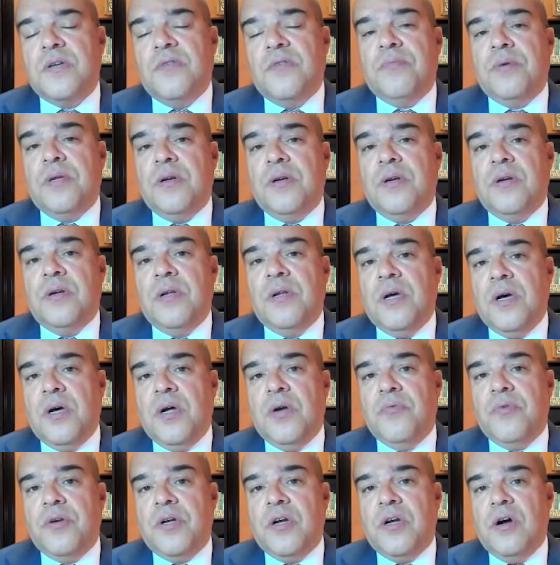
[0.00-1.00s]
have been
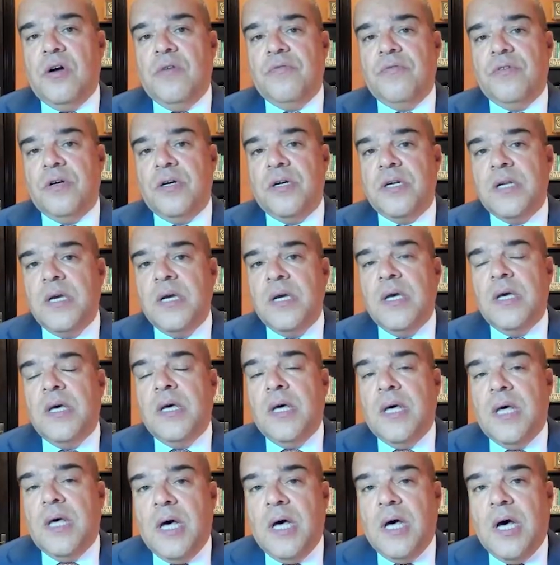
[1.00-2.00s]
recovered
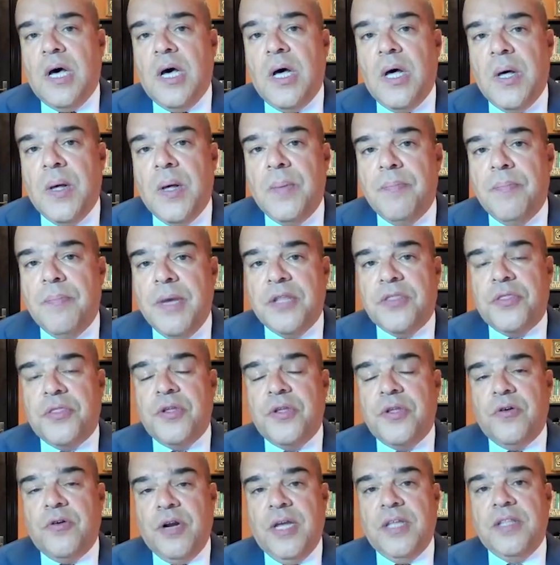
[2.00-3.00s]
met
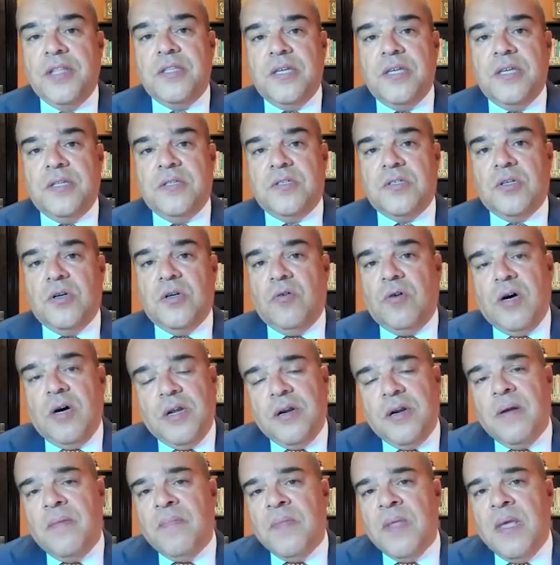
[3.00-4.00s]
their end, and so
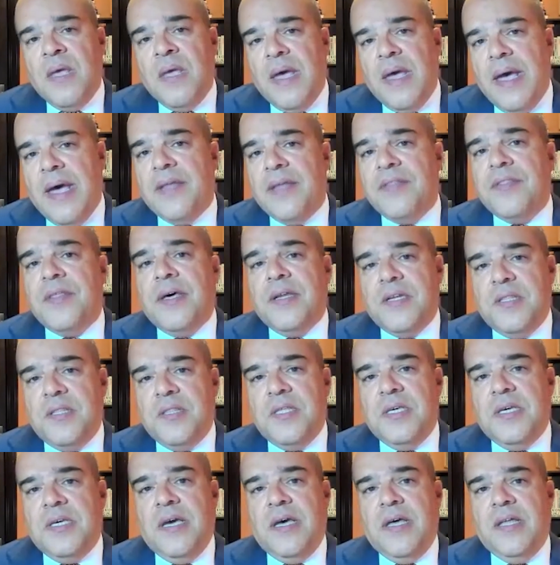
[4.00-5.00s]
on. And that in
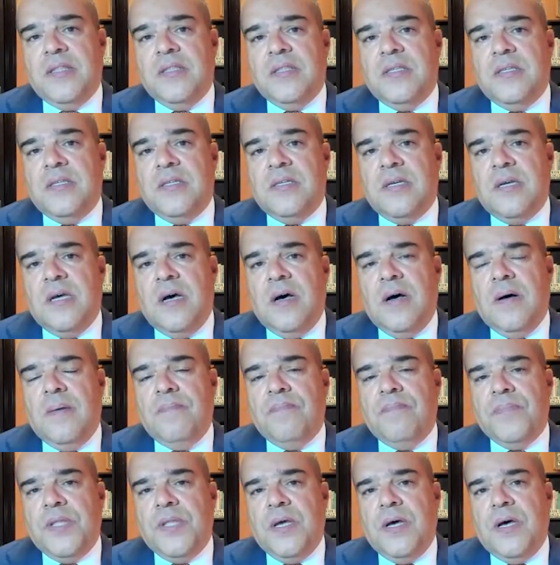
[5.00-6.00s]
the end,
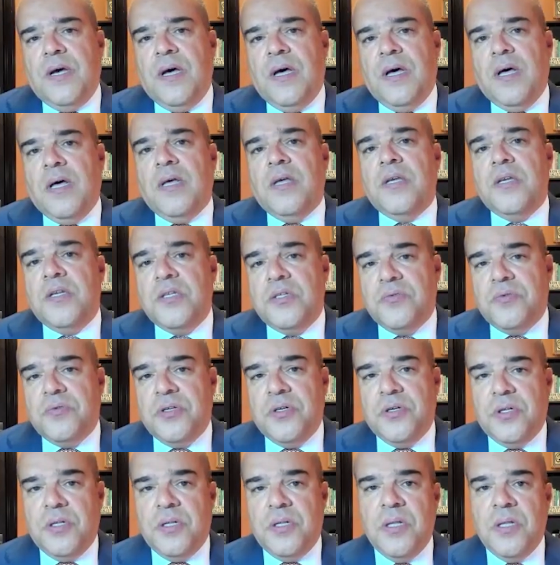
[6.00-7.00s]

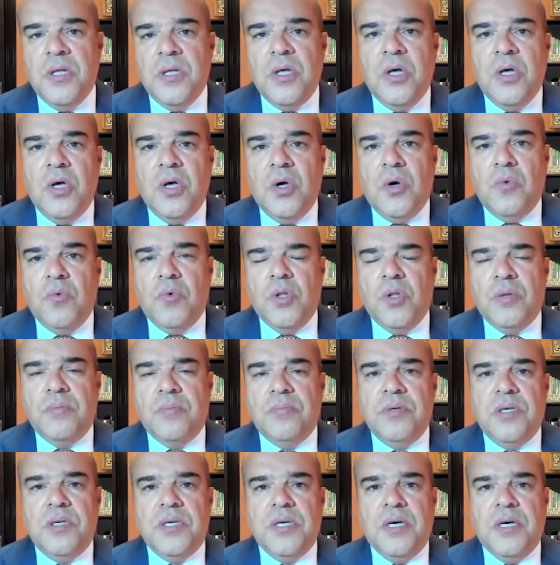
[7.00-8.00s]
Israel will
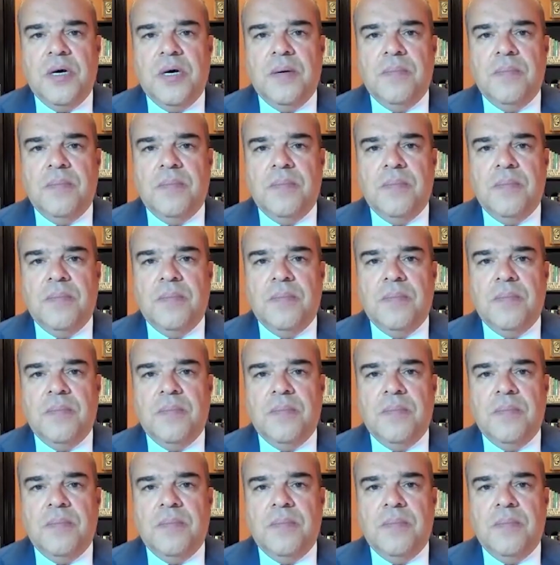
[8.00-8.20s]
be